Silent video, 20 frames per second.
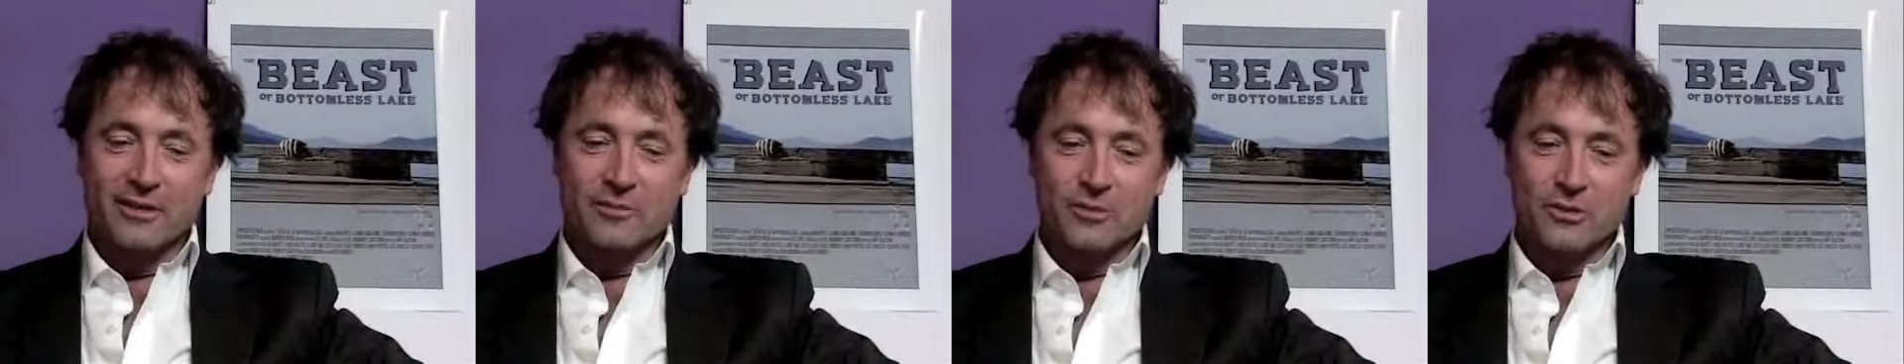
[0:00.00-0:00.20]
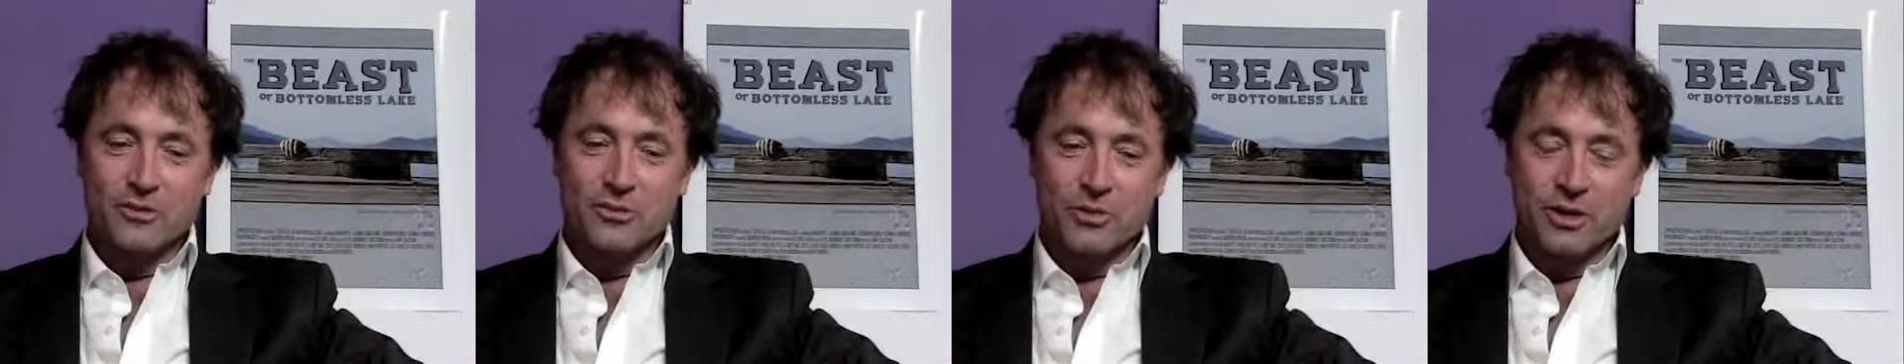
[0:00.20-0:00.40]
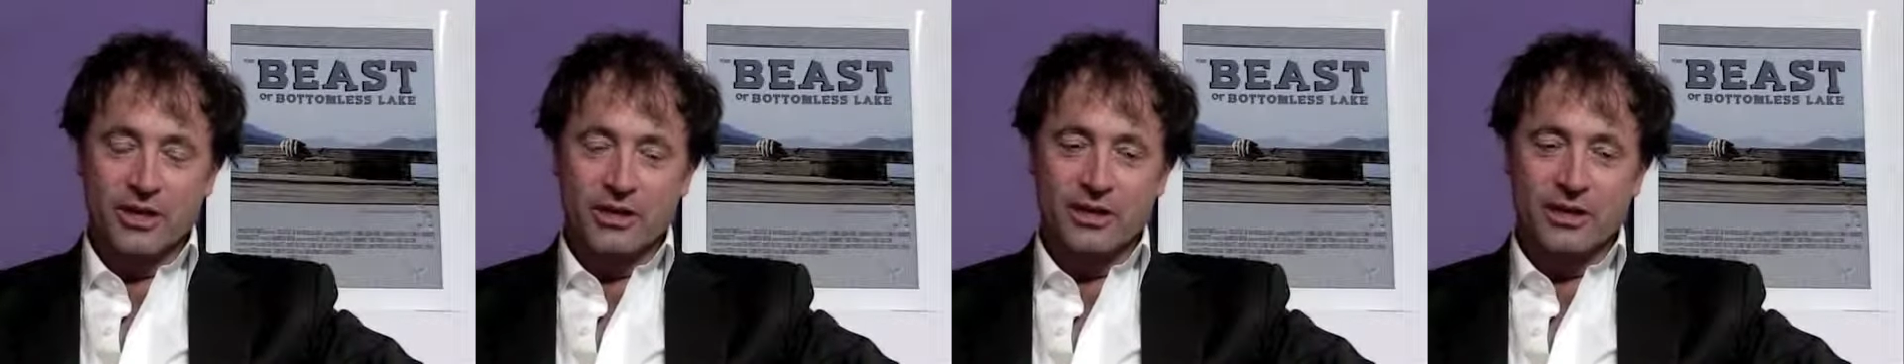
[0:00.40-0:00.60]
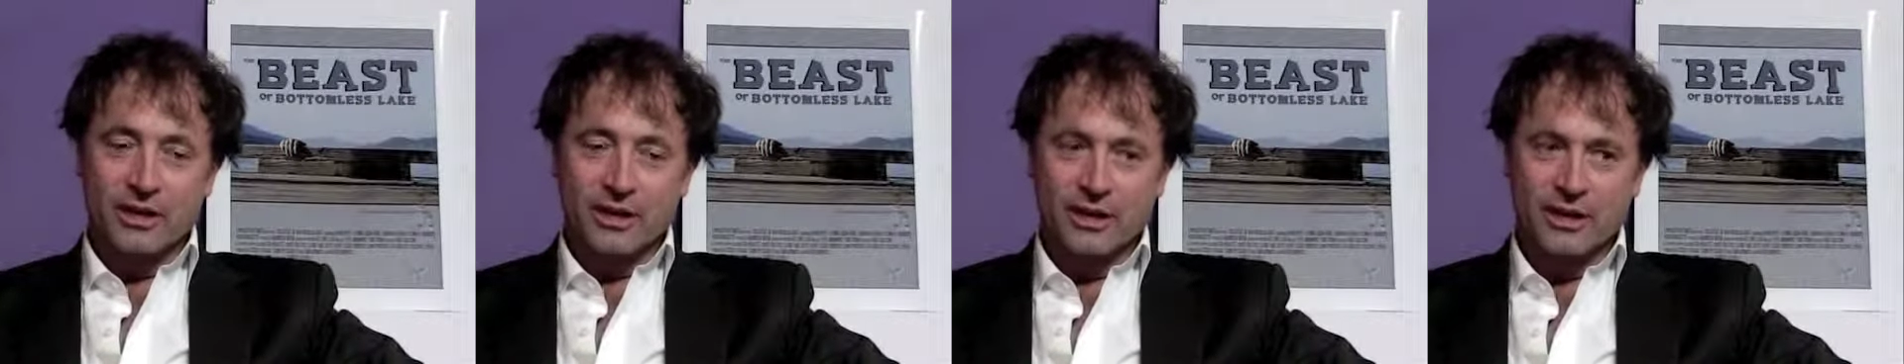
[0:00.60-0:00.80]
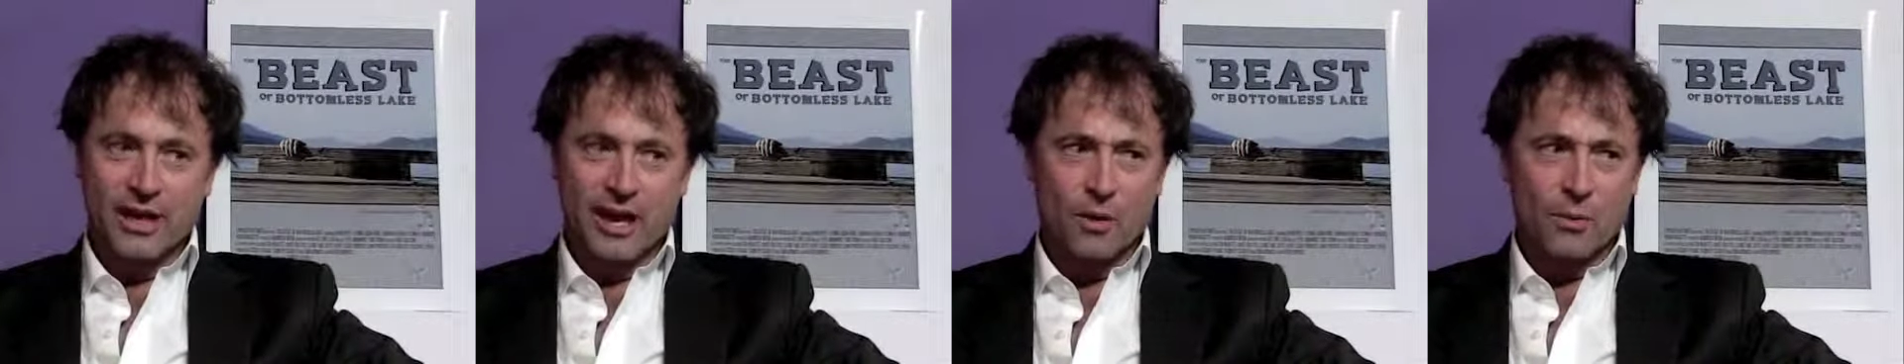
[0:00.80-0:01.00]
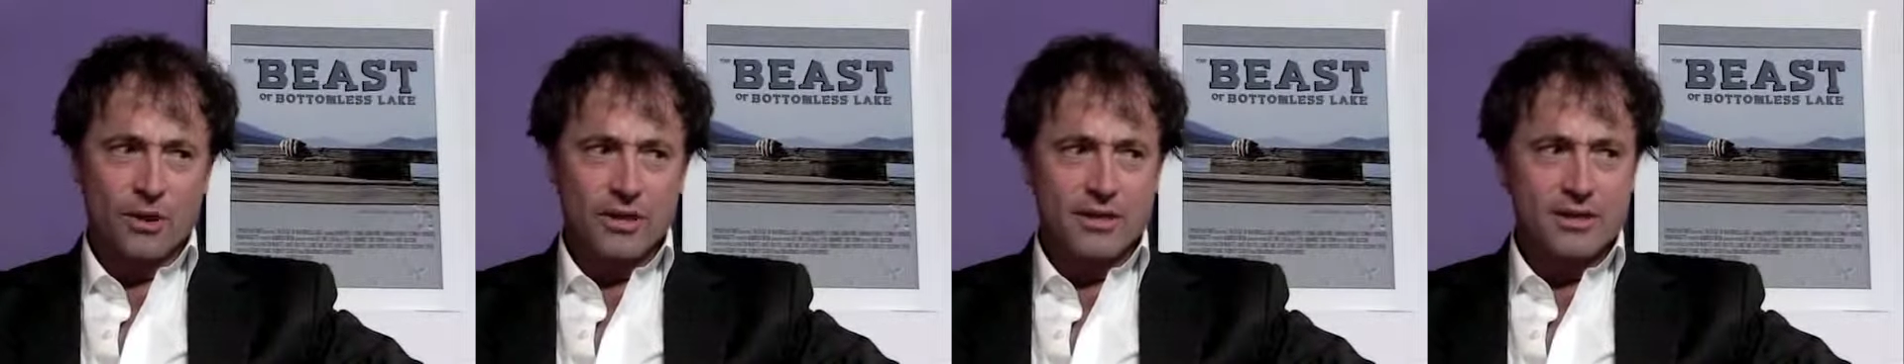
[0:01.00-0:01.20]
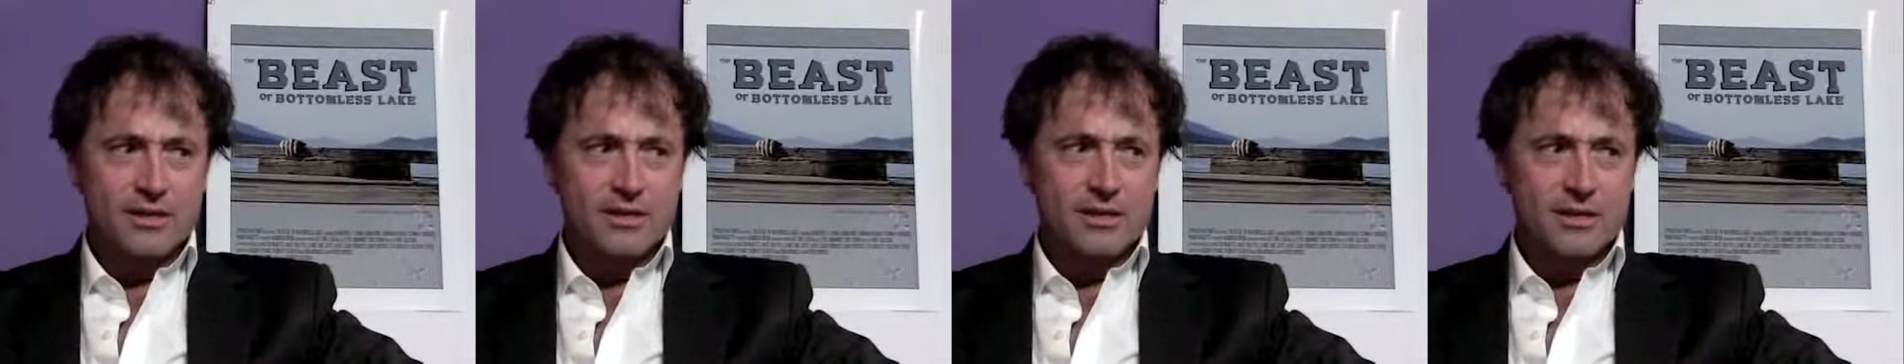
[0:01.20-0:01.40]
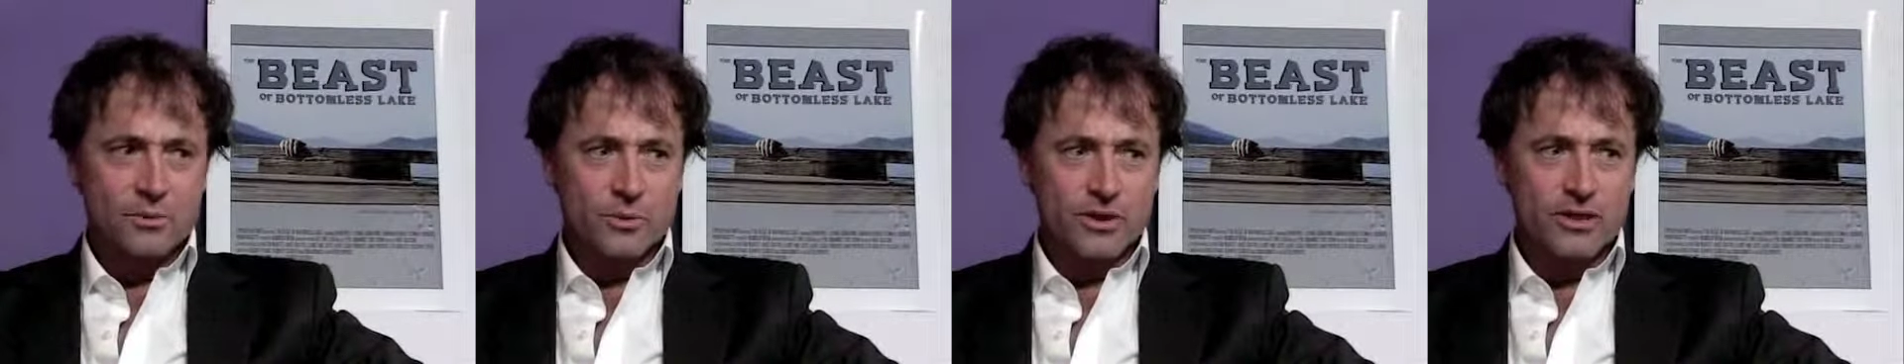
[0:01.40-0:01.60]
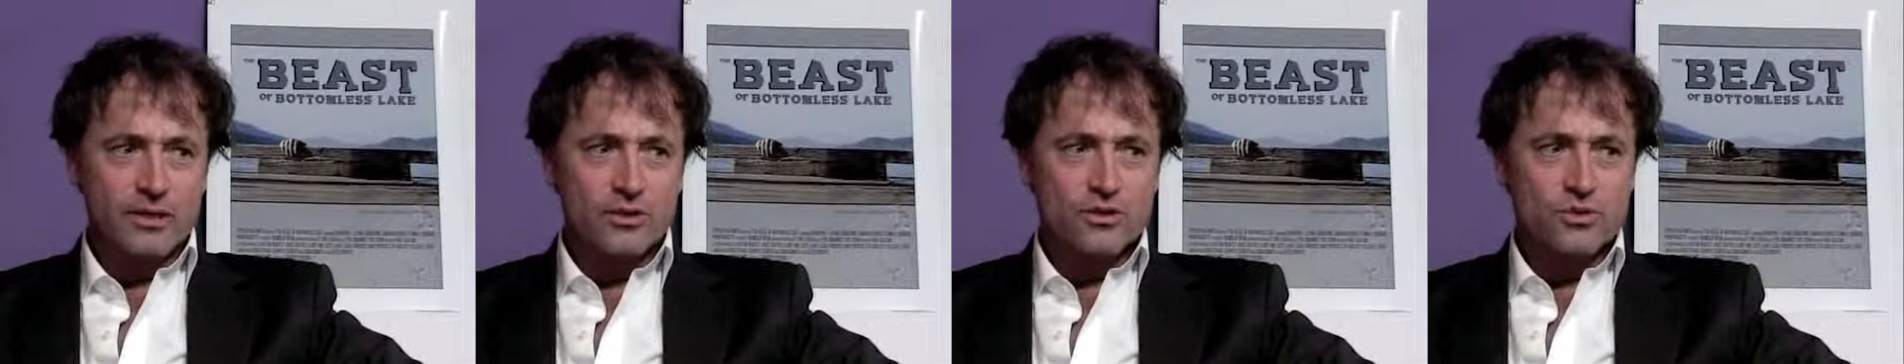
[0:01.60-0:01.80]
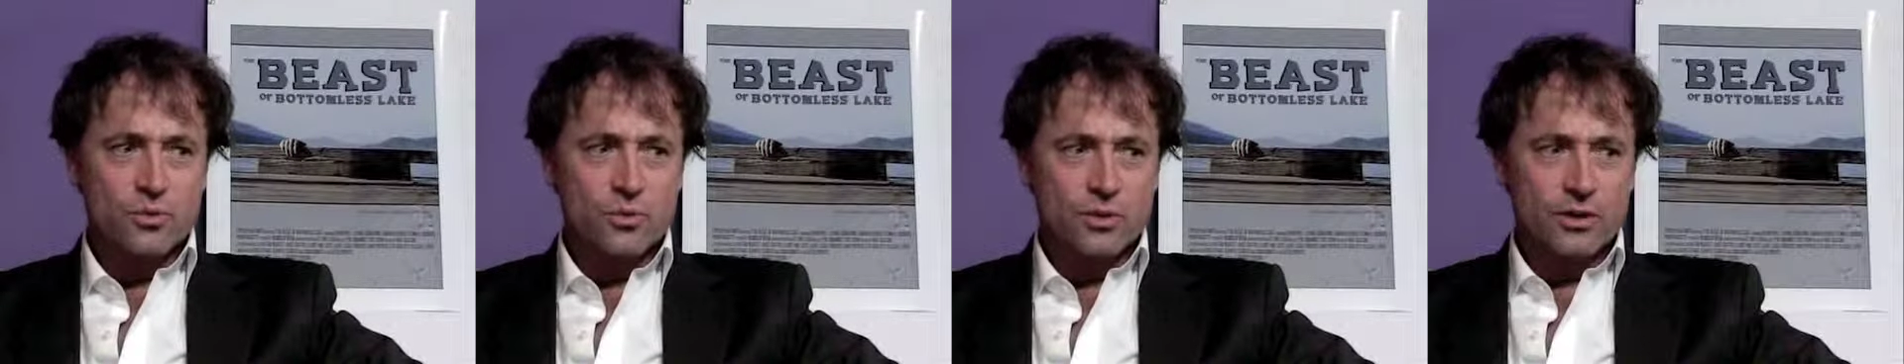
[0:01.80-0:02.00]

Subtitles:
between. Yeah, we did